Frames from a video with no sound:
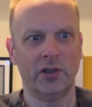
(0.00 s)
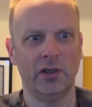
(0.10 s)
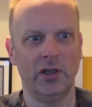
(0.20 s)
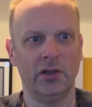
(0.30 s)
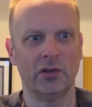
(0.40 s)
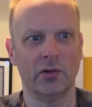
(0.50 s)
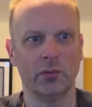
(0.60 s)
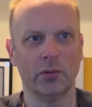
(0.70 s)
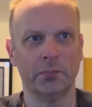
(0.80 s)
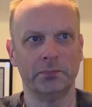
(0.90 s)
into the
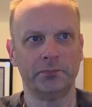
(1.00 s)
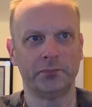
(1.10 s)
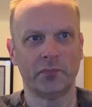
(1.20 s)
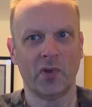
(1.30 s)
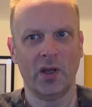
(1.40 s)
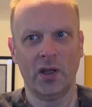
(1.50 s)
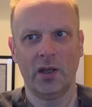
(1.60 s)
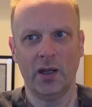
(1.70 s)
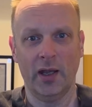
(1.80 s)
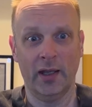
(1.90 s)
room.
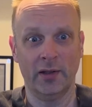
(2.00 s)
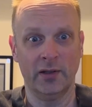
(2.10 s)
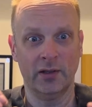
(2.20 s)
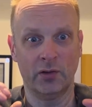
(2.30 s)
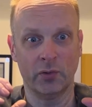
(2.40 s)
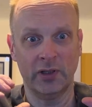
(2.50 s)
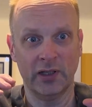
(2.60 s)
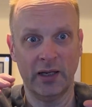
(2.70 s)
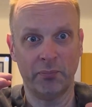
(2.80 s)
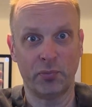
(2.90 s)
And the green
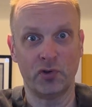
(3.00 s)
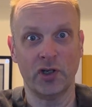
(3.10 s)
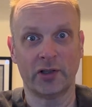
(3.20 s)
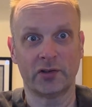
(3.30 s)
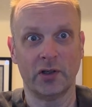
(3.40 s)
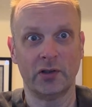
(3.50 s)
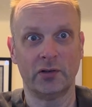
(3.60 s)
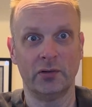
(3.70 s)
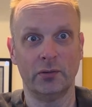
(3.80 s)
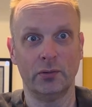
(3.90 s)
lamp projects
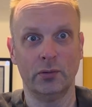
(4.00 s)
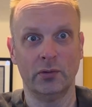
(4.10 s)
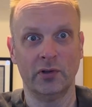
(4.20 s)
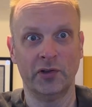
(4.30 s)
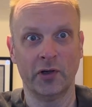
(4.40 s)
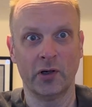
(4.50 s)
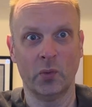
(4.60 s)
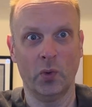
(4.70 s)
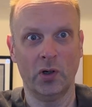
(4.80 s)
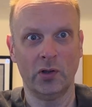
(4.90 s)
onto the dark
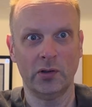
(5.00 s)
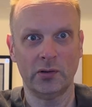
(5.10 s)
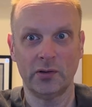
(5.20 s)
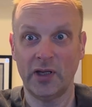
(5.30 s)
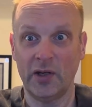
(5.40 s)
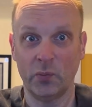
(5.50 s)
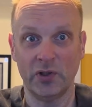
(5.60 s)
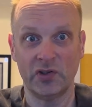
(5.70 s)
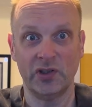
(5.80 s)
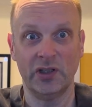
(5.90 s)
wall and we
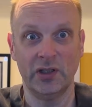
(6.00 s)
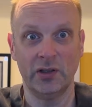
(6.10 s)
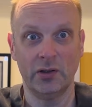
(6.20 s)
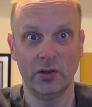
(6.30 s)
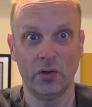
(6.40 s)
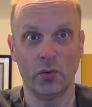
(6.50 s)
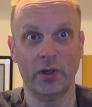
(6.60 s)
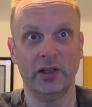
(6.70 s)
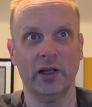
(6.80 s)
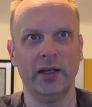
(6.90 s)
see
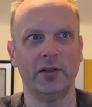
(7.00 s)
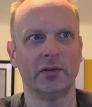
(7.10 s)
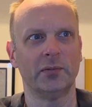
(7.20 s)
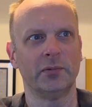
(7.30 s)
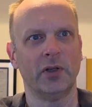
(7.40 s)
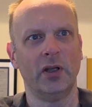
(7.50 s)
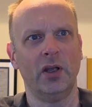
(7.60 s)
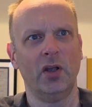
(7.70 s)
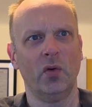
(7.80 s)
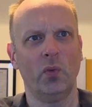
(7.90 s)
green light.
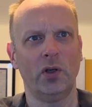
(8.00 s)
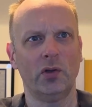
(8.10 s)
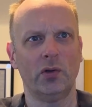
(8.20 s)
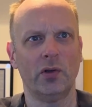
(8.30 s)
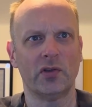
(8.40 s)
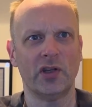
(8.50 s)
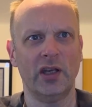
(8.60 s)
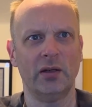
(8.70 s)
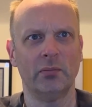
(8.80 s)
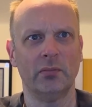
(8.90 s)
We could do the
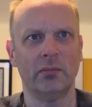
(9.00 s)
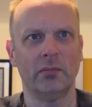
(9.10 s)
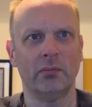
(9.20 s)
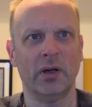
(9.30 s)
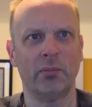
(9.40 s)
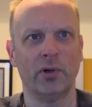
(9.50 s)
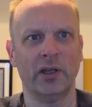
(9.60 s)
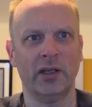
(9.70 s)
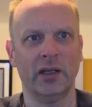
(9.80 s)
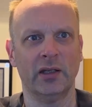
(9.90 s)
same by
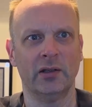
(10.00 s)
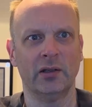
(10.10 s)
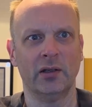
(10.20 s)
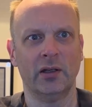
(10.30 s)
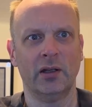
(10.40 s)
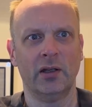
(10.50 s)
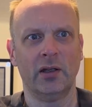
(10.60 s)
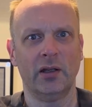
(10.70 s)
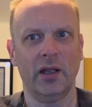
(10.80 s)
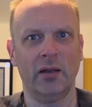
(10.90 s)
bringing in
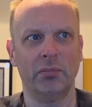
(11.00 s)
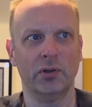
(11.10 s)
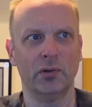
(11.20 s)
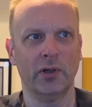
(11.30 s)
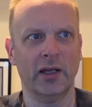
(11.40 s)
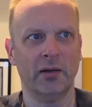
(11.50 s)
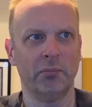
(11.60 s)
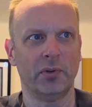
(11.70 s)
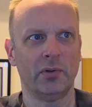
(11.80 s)
a blue lamp,